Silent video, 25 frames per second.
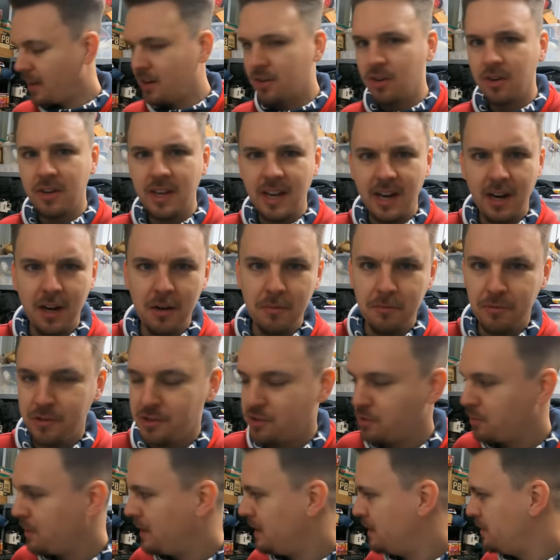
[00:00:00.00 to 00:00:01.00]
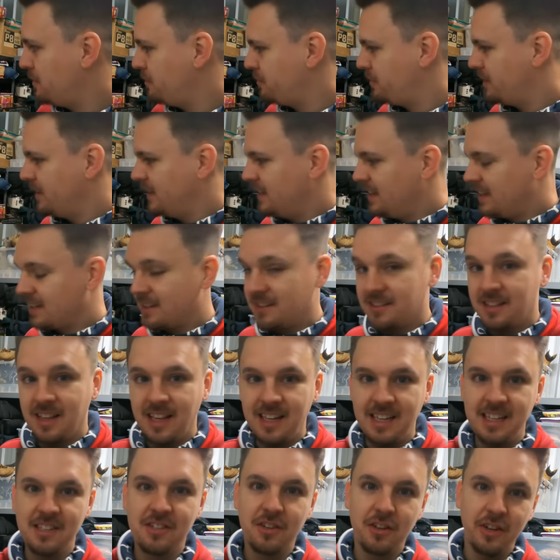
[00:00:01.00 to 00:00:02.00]
I've got to get home for twelve because
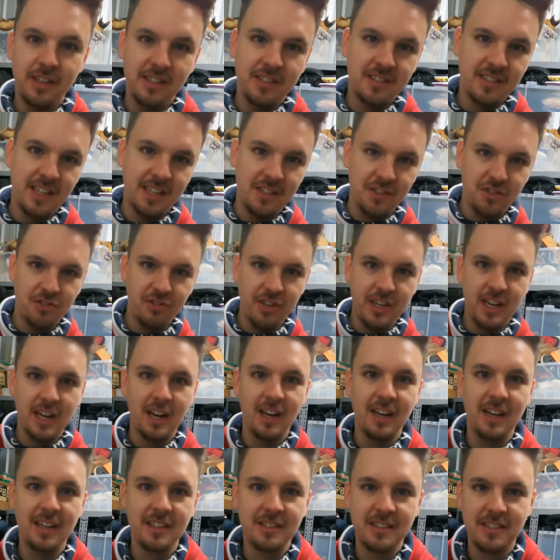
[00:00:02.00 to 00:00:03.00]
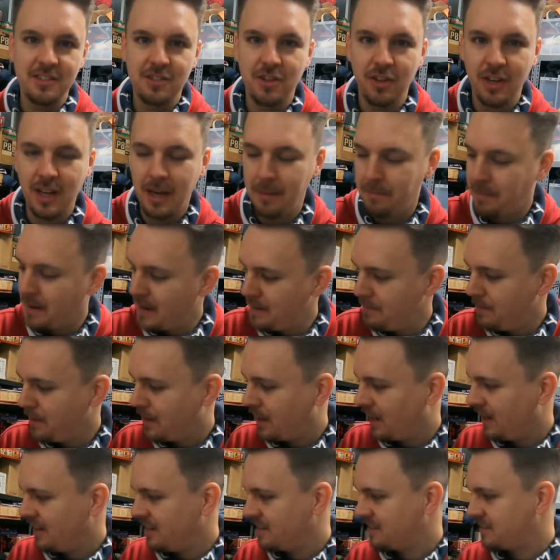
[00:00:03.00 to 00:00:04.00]
Lenny's got his sensory class. He's got like a baby
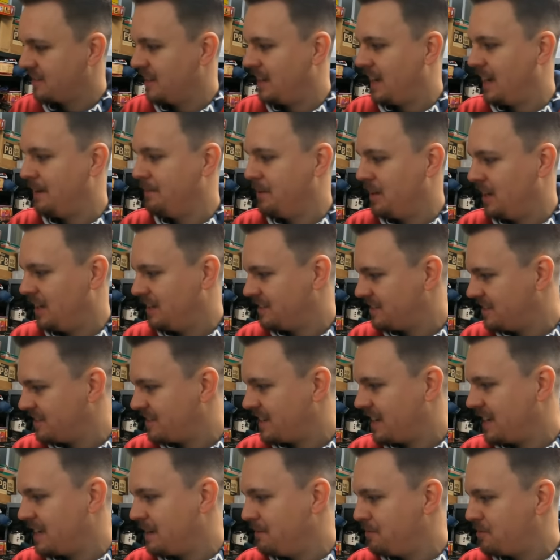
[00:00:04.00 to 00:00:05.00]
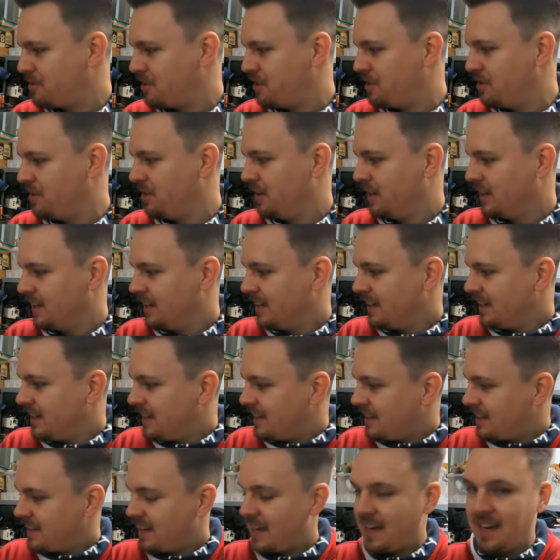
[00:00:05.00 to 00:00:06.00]
class that Amy likes to take him to.
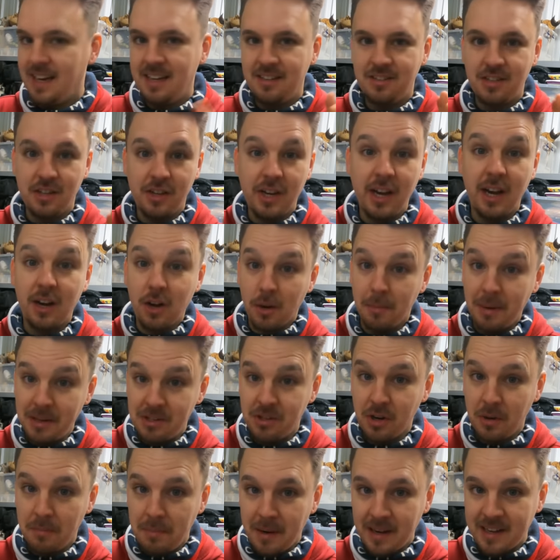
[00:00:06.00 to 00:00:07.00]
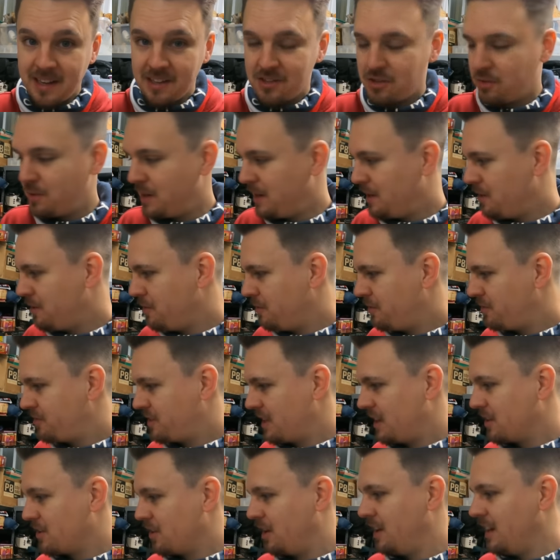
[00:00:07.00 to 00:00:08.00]
Uh, so yeah, I've got to make sure I'm back at twelve.
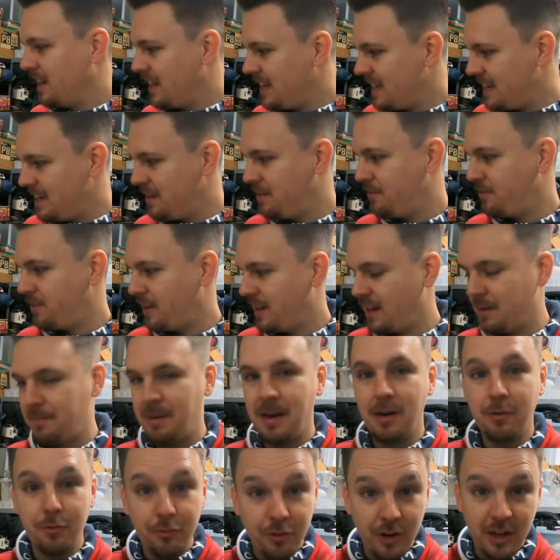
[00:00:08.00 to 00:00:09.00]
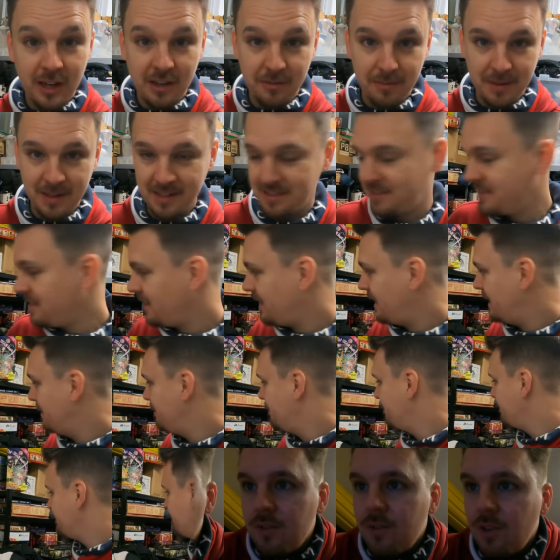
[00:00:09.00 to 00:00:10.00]
So I've got to leave in about five minutes time.